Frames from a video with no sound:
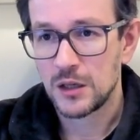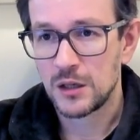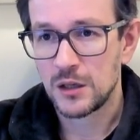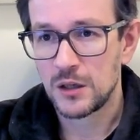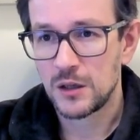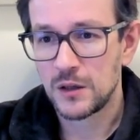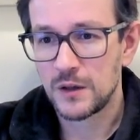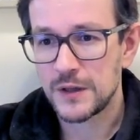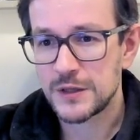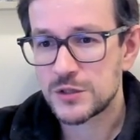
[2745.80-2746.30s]

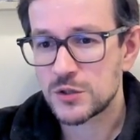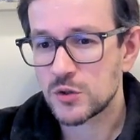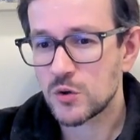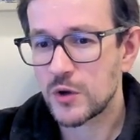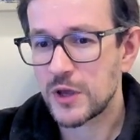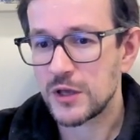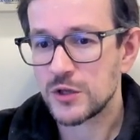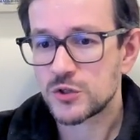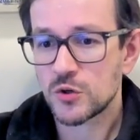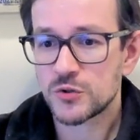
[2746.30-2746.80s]

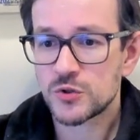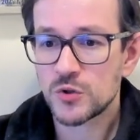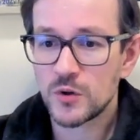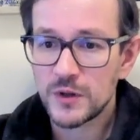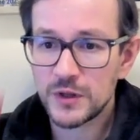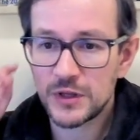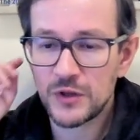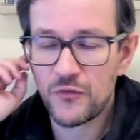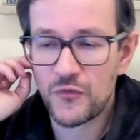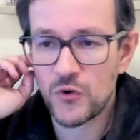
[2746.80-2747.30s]
Okay.
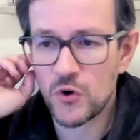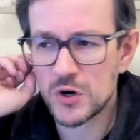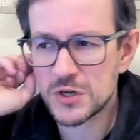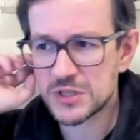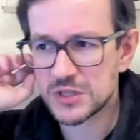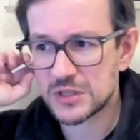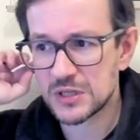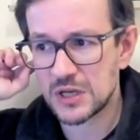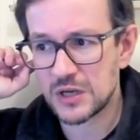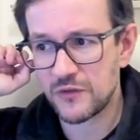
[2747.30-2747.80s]
So the
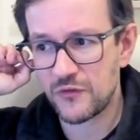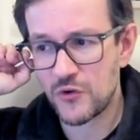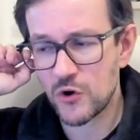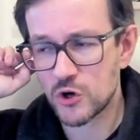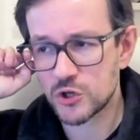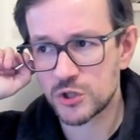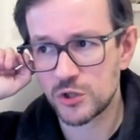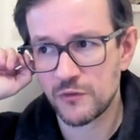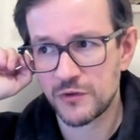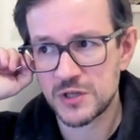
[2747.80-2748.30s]
first
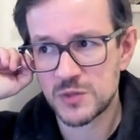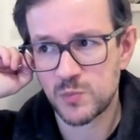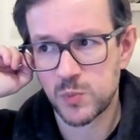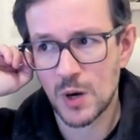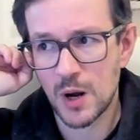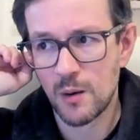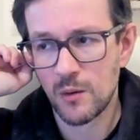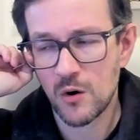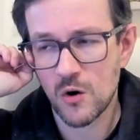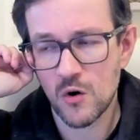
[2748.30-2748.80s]
version of this
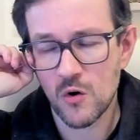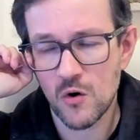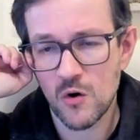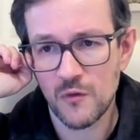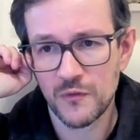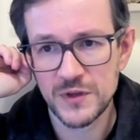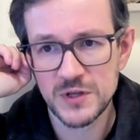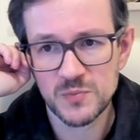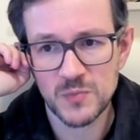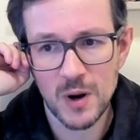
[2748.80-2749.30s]

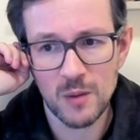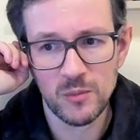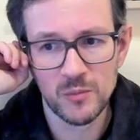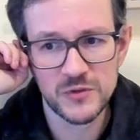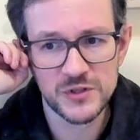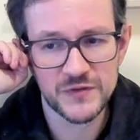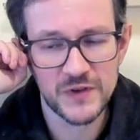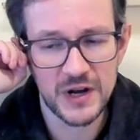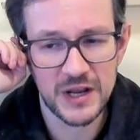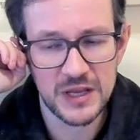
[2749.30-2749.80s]
problem
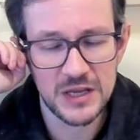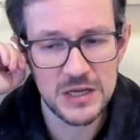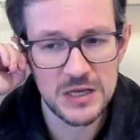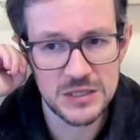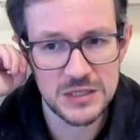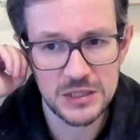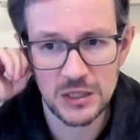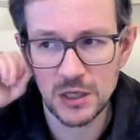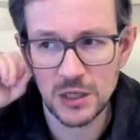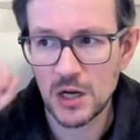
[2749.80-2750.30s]
is very
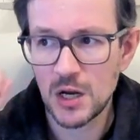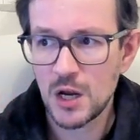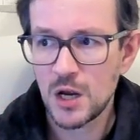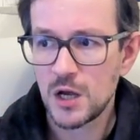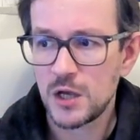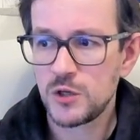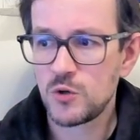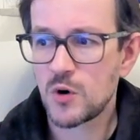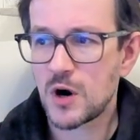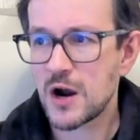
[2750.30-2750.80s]
easy.
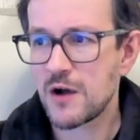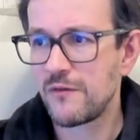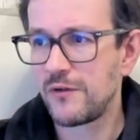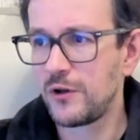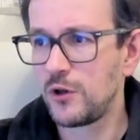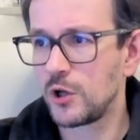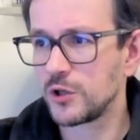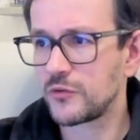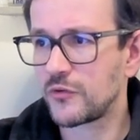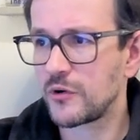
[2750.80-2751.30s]
You have
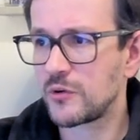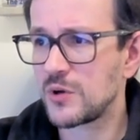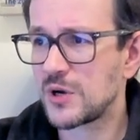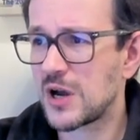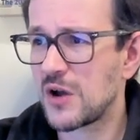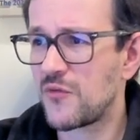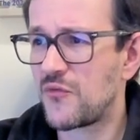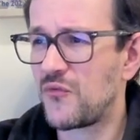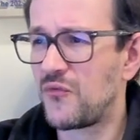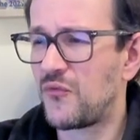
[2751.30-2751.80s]

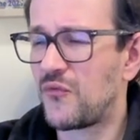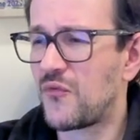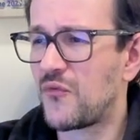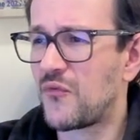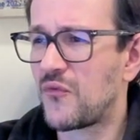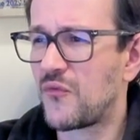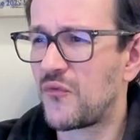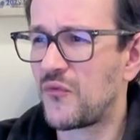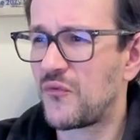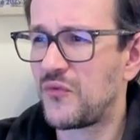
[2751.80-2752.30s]

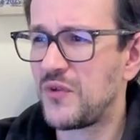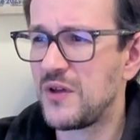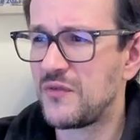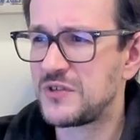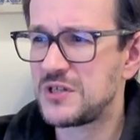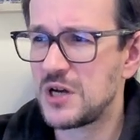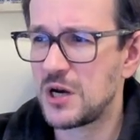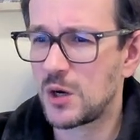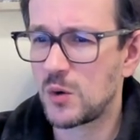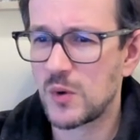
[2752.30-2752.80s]

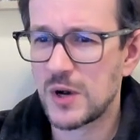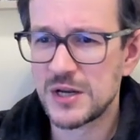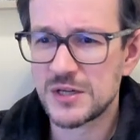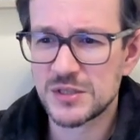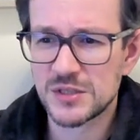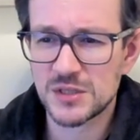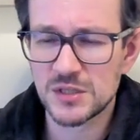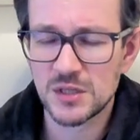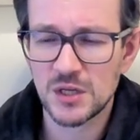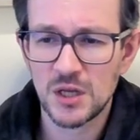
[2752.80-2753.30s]
50
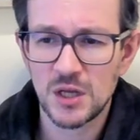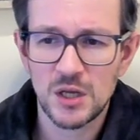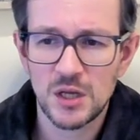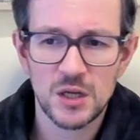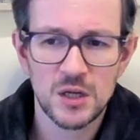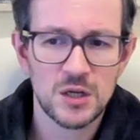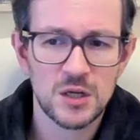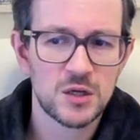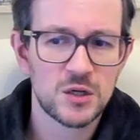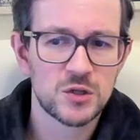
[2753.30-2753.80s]
requests,
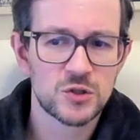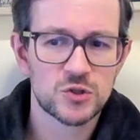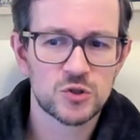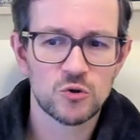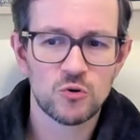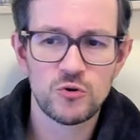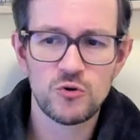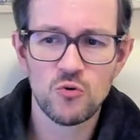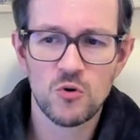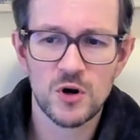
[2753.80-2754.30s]

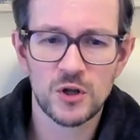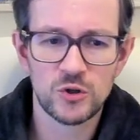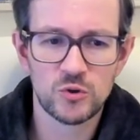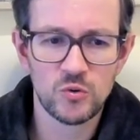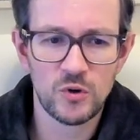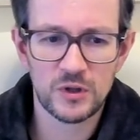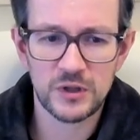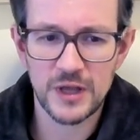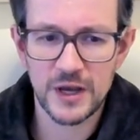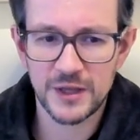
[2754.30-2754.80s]
so you can
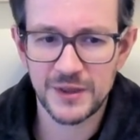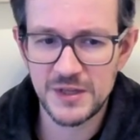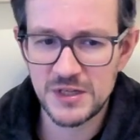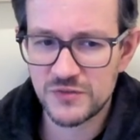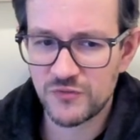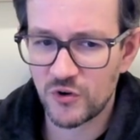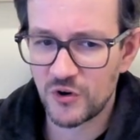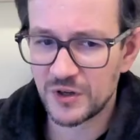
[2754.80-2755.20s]
do it like this.